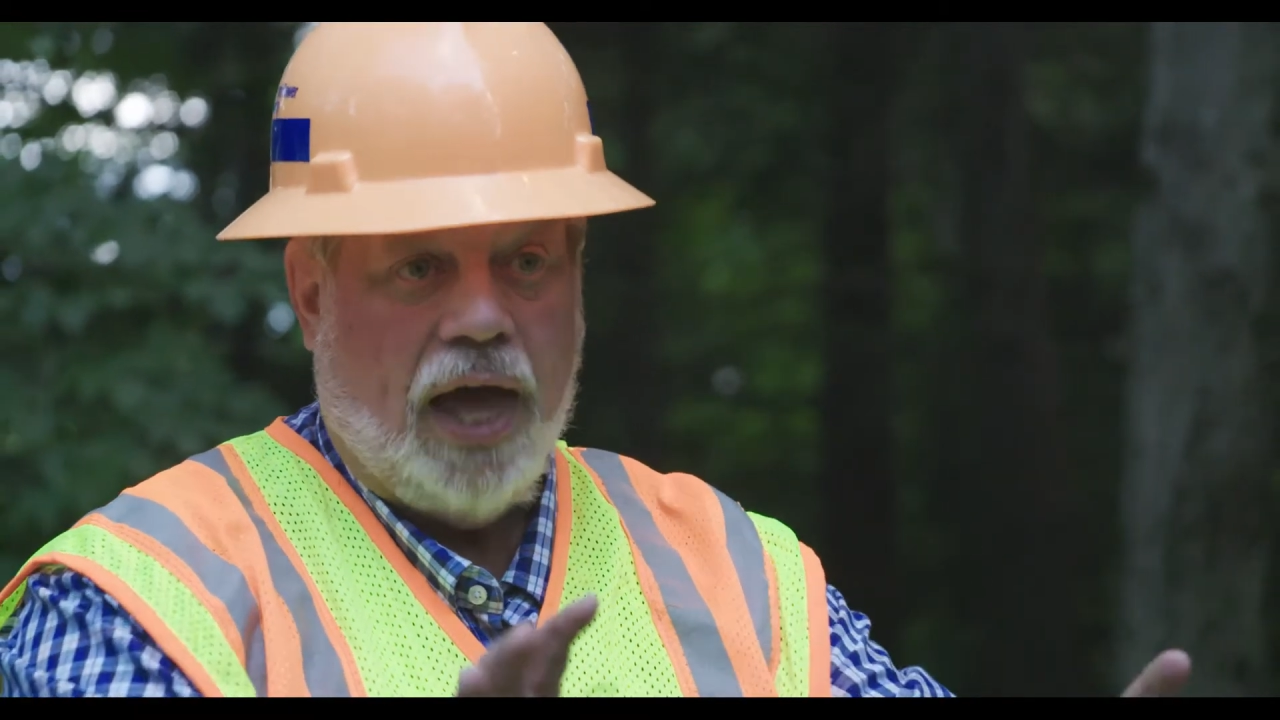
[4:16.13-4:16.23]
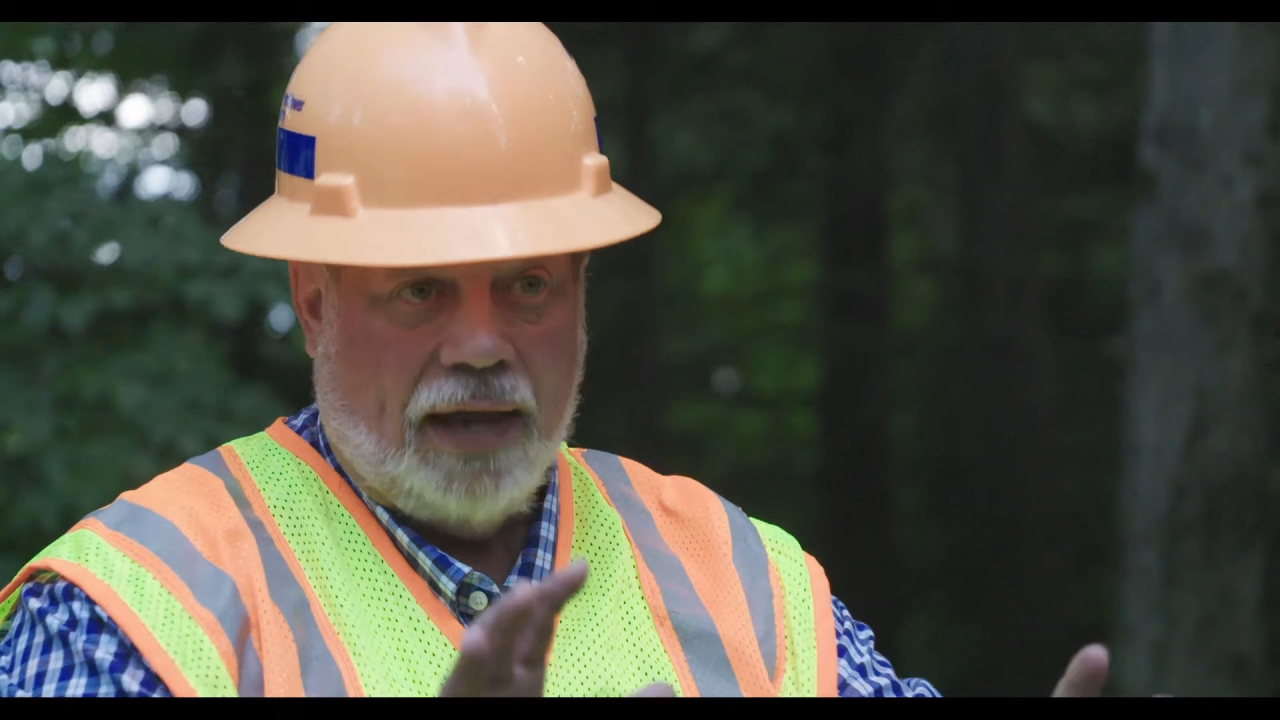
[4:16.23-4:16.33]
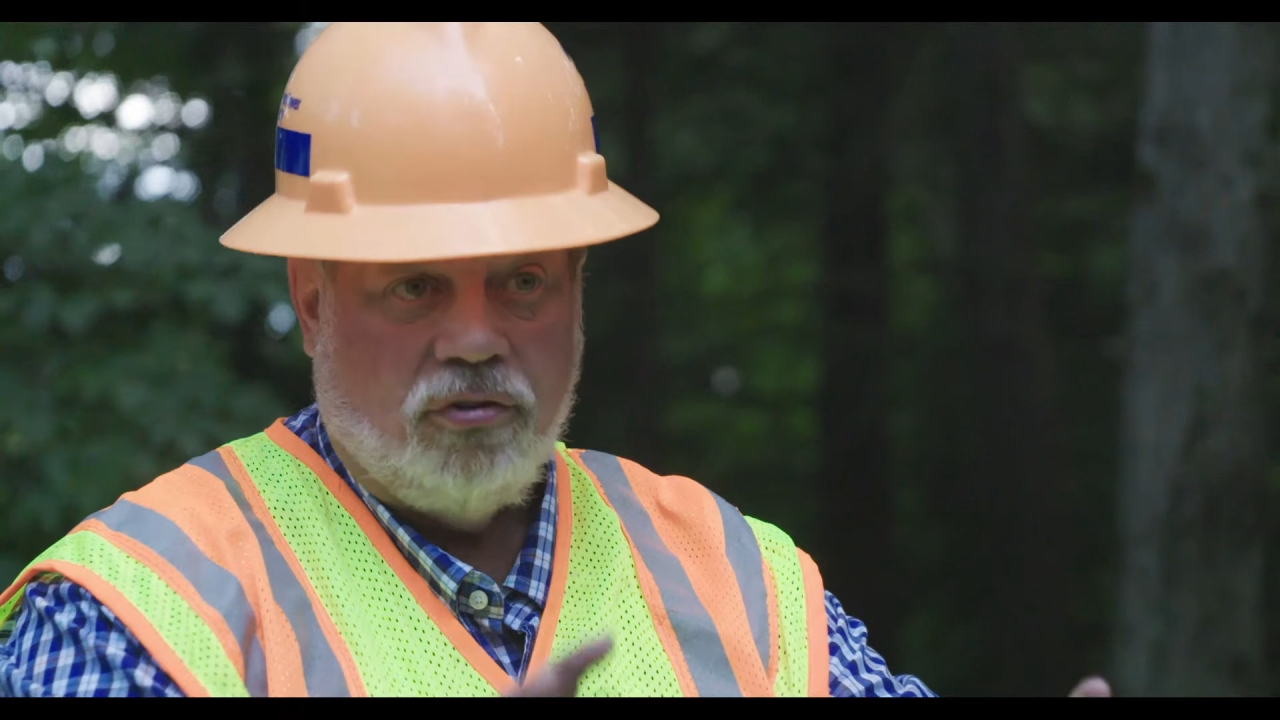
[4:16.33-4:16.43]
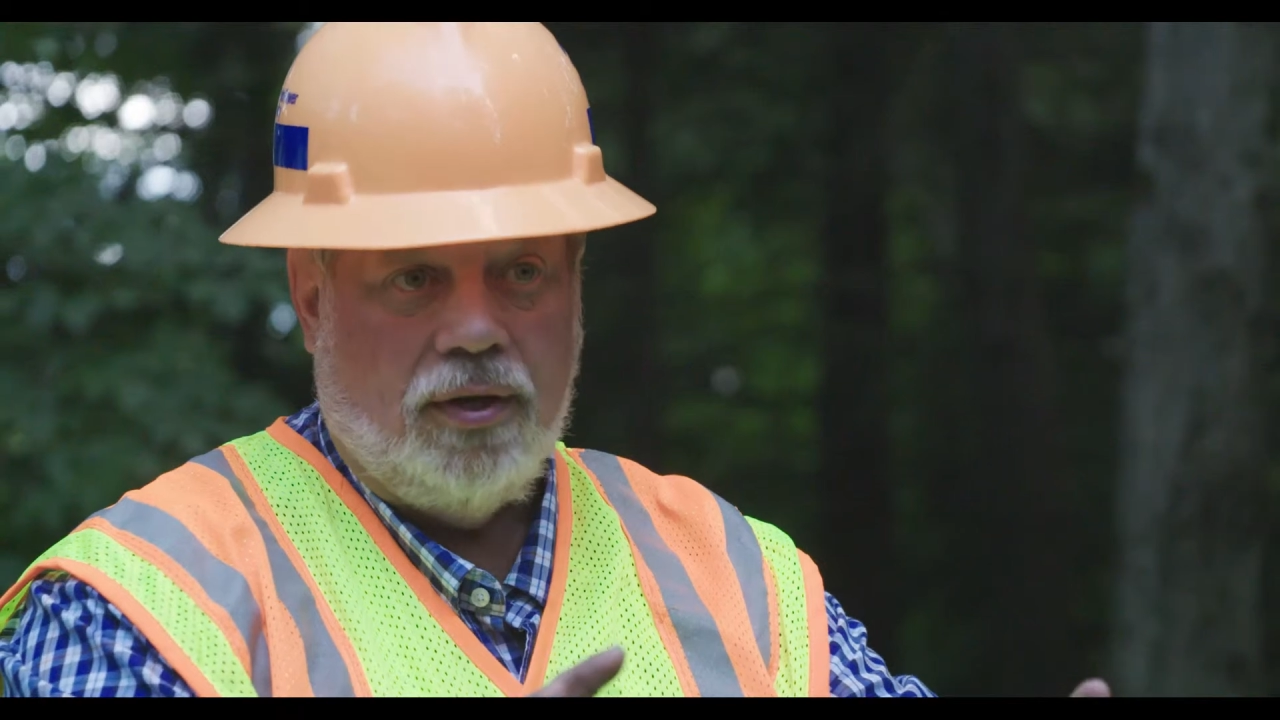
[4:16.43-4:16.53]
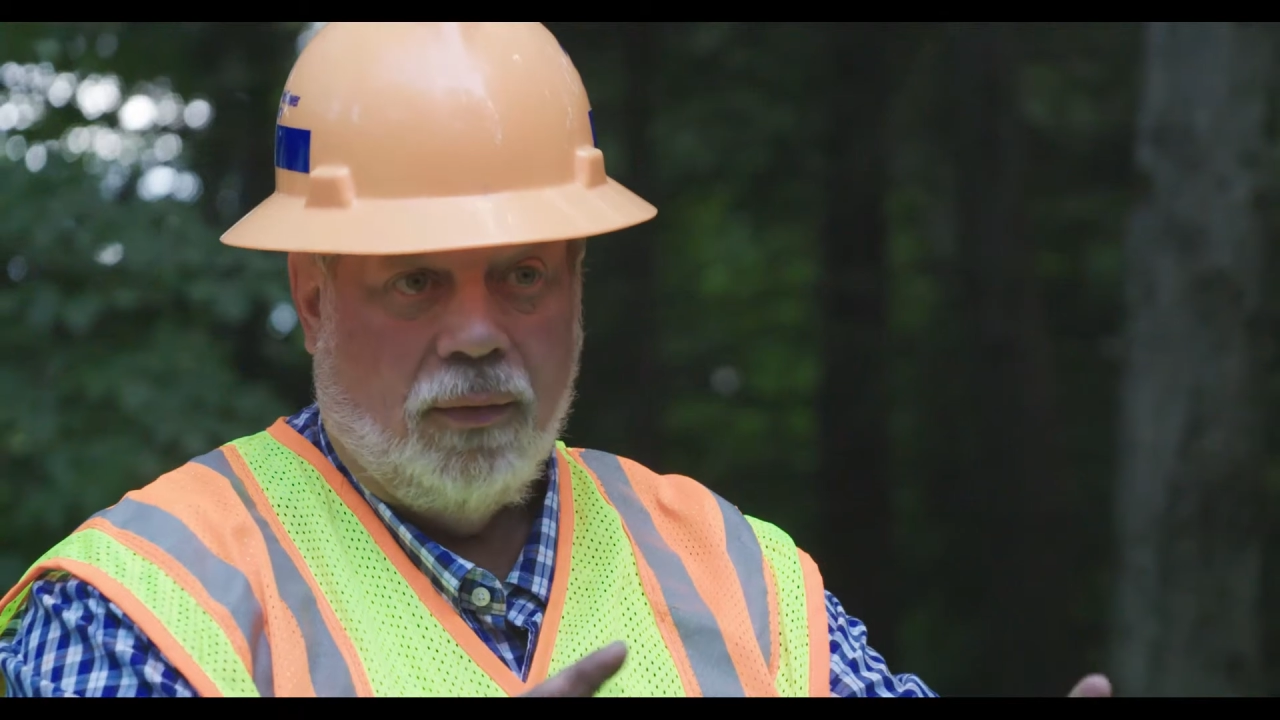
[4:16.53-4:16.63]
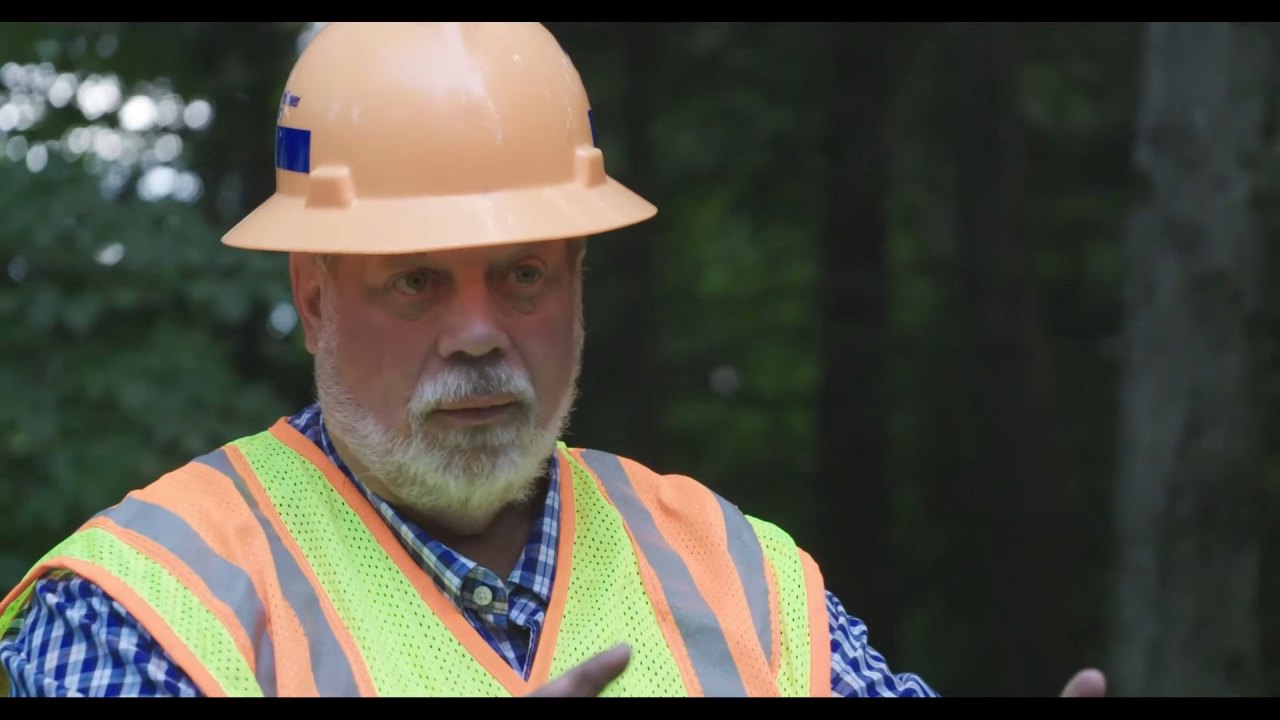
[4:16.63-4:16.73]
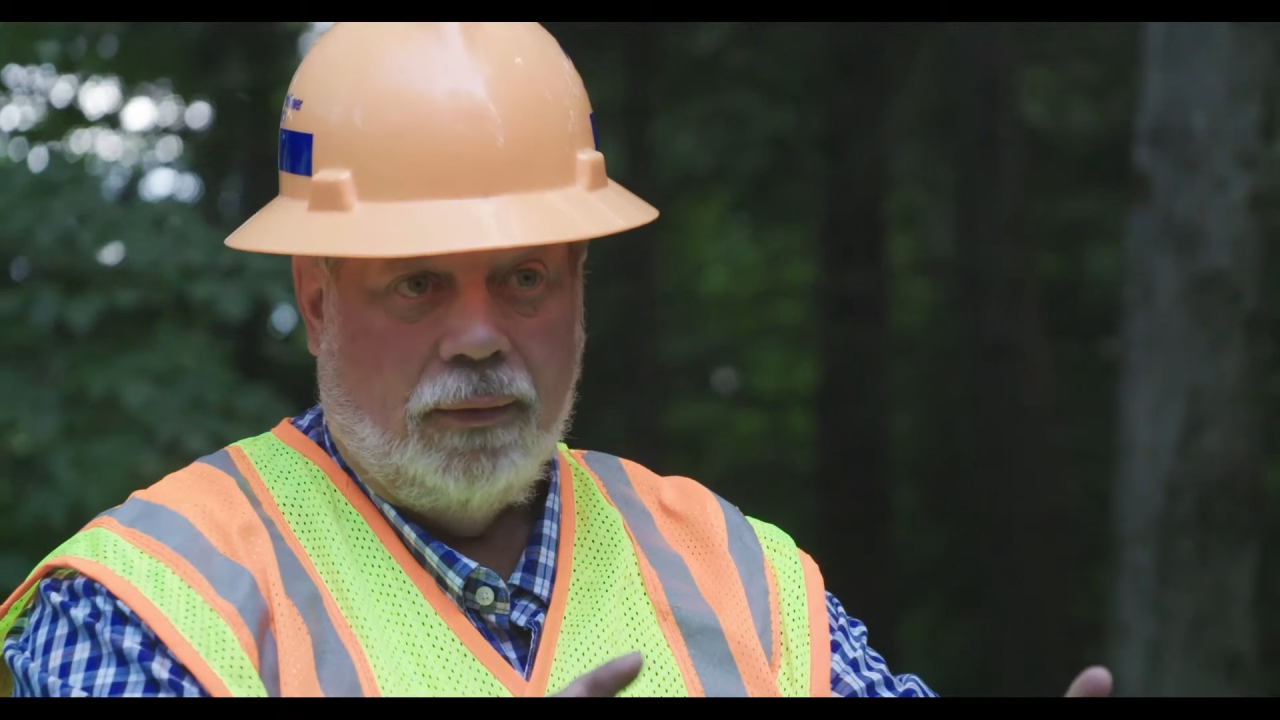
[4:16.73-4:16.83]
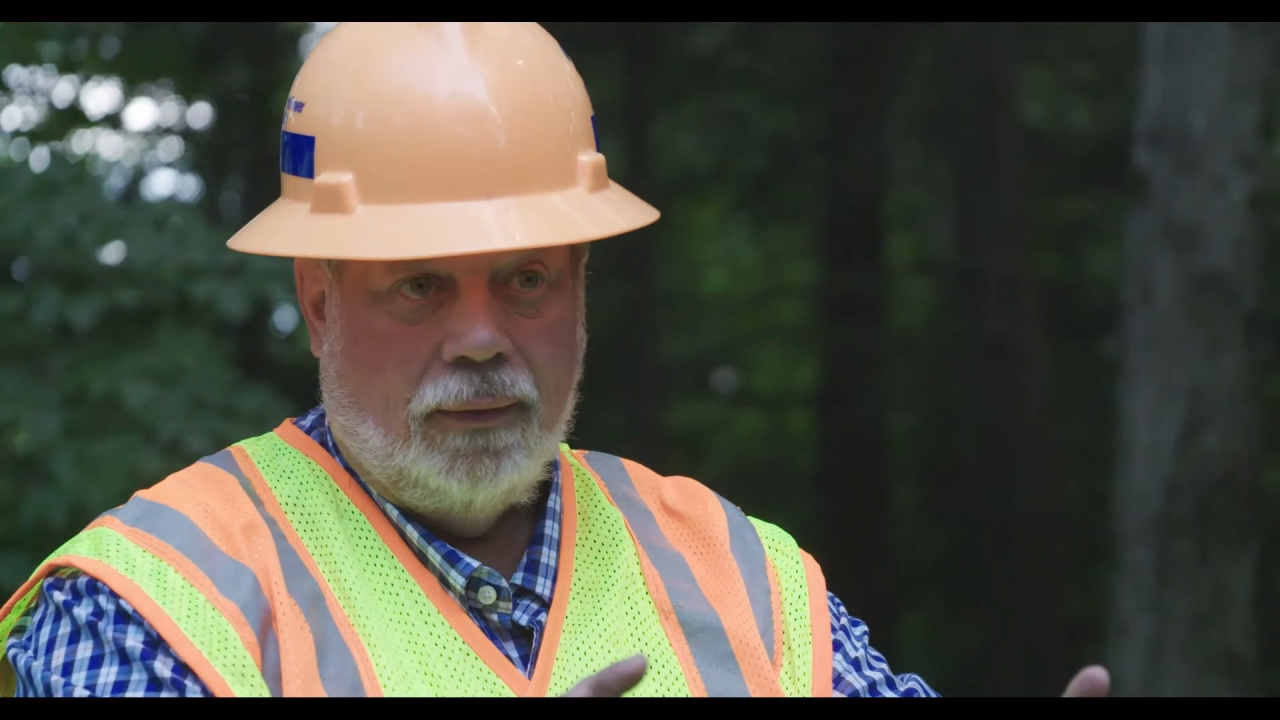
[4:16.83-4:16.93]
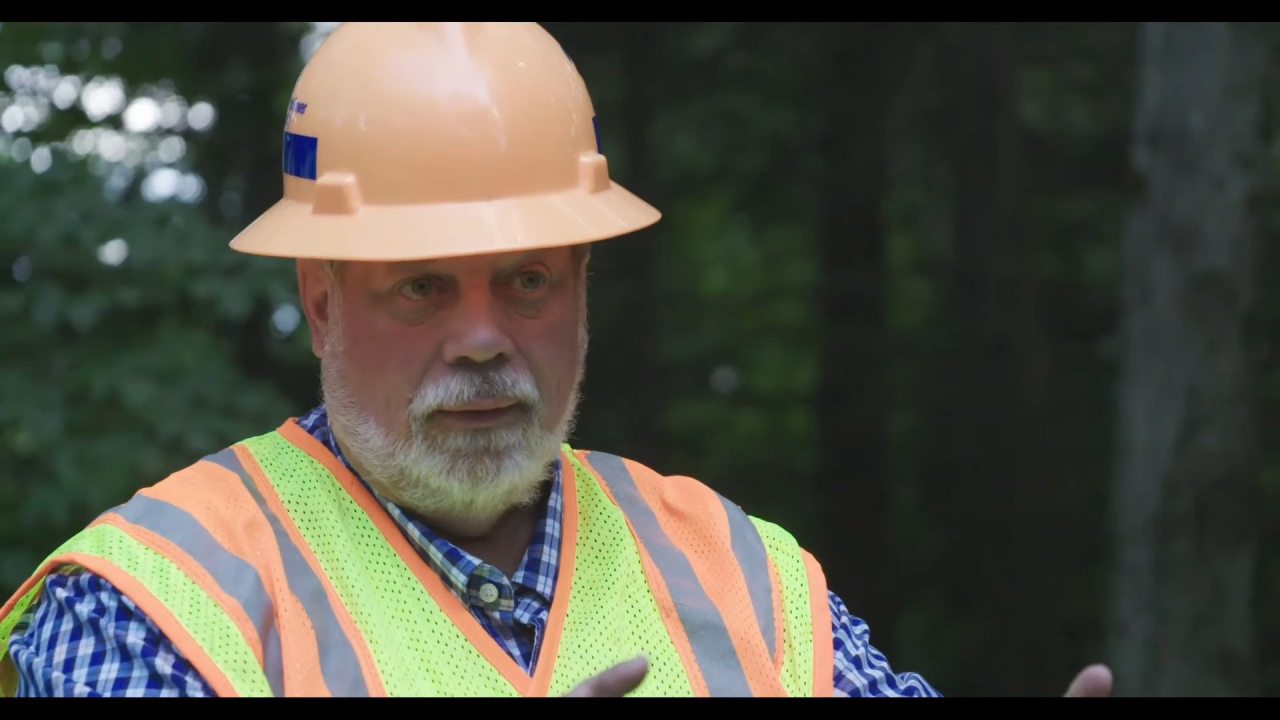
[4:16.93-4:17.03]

guys too.